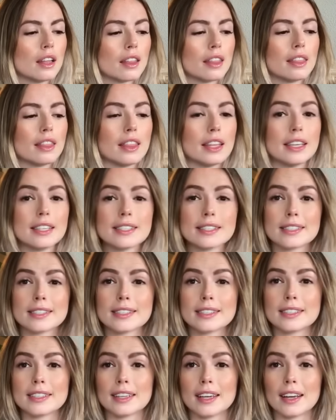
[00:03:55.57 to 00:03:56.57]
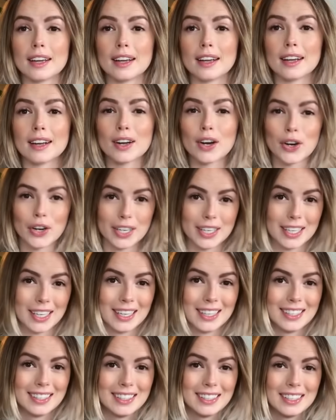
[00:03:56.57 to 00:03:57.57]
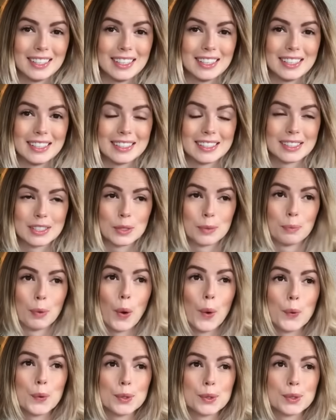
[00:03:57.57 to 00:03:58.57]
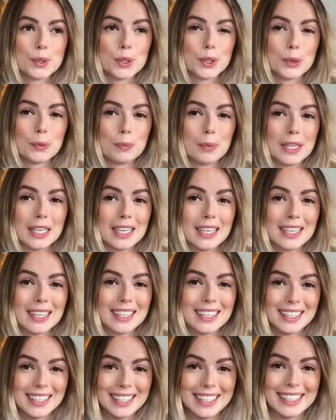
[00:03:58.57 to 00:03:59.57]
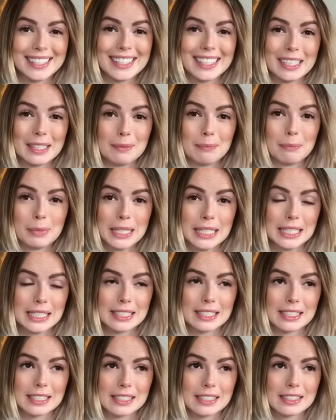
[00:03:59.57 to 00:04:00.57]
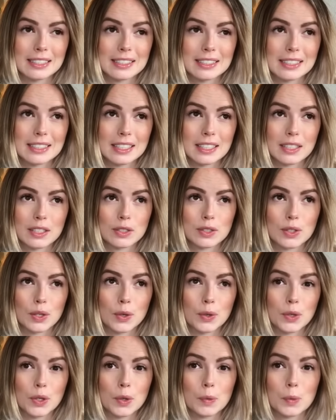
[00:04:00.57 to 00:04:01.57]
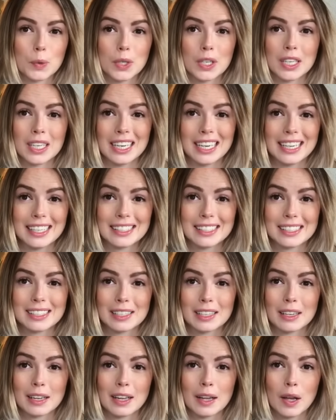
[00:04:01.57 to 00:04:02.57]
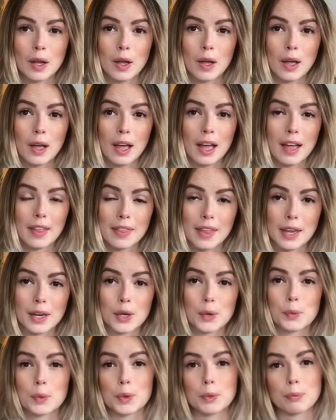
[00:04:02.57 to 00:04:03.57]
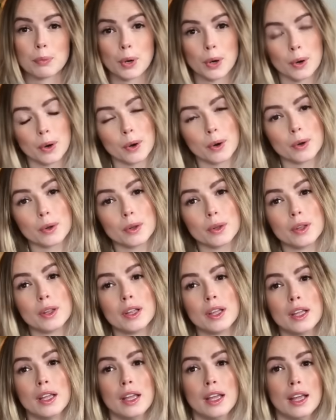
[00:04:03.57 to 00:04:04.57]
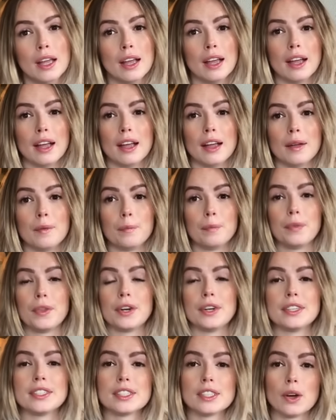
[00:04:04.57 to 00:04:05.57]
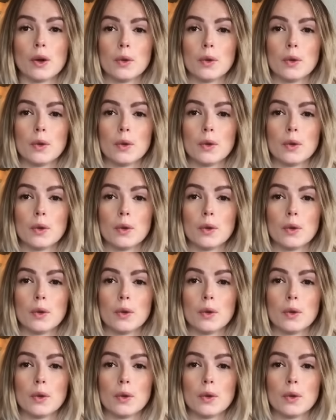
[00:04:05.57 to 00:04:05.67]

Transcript: This cardigan is supposed to be knit in pieces, so you would knit and then you would purl. There's